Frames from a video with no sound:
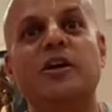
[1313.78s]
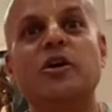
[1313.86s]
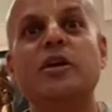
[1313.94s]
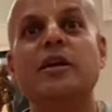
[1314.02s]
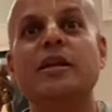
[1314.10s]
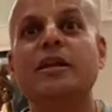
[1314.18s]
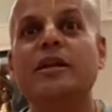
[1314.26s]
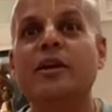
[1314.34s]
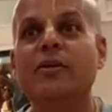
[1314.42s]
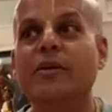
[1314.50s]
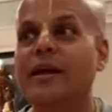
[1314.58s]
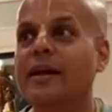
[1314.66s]
Good
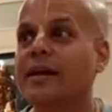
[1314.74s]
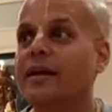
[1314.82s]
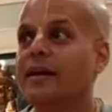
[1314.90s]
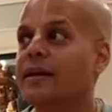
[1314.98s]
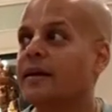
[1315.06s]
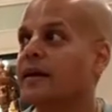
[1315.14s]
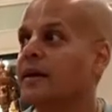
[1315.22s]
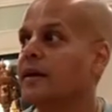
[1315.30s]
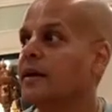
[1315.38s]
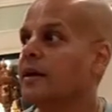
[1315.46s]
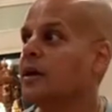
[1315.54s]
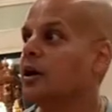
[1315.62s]
hearing
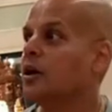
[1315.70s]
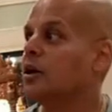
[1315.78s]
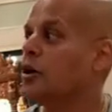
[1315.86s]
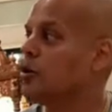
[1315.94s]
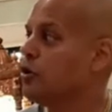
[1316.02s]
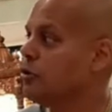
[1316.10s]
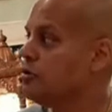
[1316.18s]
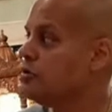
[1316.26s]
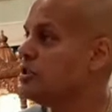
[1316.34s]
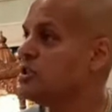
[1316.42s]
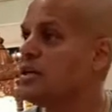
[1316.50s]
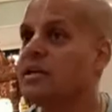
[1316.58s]

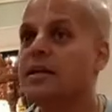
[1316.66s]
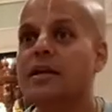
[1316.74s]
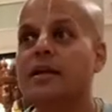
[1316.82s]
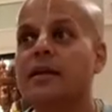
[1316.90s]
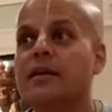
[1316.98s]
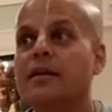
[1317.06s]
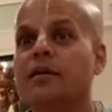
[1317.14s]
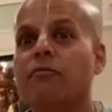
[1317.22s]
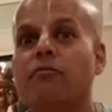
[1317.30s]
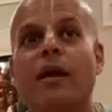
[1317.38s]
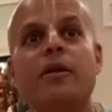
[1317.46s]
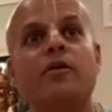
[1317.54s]
concludes in
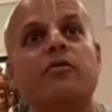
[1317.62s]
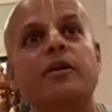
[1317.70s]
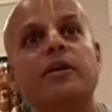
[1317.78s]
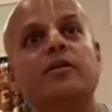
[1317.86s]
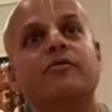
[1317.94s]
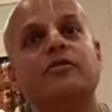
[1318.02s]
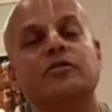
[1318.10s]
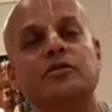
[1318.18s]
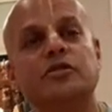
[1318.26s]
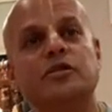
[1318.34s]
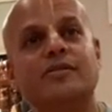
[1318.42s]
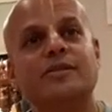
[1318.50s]
rendering
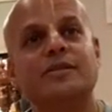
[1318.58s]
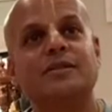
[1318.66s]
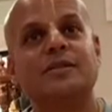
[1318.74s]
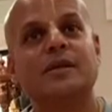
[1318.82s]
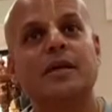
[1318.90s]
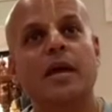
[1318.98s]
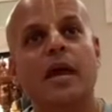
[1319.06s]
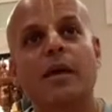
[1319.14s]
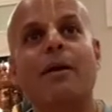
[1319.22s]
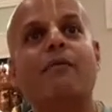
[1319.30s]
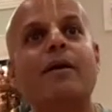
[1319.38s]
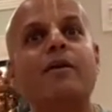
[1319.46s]
devotional service.
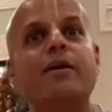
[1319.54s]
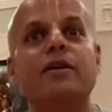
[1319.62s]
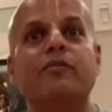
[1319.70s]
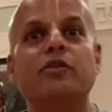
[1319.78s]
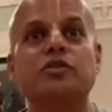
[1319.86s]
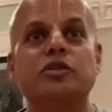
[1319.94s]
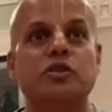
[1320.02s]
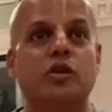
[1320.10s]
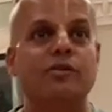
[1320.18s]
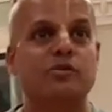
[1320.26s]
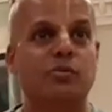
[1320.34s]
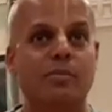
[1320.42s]
And by rendering devotional
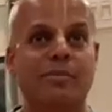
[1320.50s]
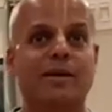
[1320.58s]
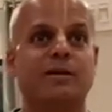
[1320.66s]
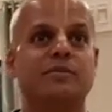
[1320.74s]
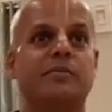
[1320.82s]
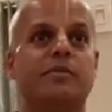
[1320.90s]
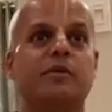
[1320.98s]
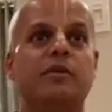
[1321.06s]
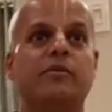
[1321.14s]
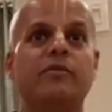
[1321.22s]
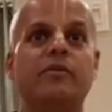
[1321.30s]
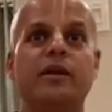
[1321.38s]
service, one becomes a pure
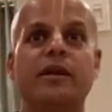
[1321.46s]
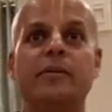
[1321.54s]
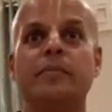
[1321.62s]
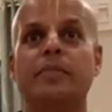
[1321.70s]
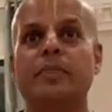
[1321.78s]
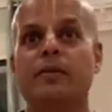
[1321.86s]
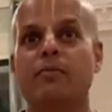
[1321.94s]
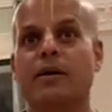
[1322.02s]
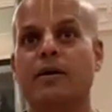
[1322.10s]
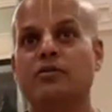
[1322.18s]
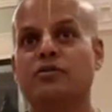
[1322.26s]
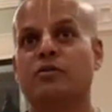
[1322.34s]
devotee,
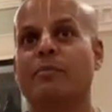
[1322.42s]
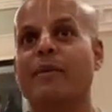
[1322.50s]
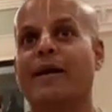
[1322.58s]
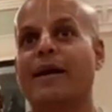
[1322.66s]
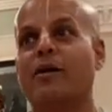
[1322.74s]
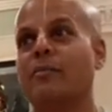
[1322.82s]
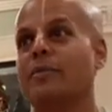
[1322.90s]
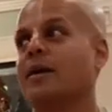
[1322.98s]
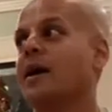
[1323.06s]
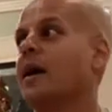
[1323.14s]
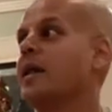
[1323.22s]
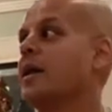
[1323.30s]
one goes on back home
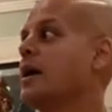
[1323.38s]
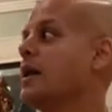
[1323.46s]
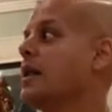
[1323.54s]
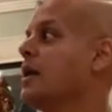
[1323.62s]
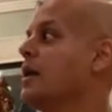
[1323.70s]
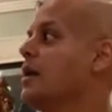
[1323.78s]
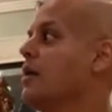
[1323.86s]
to Godhead,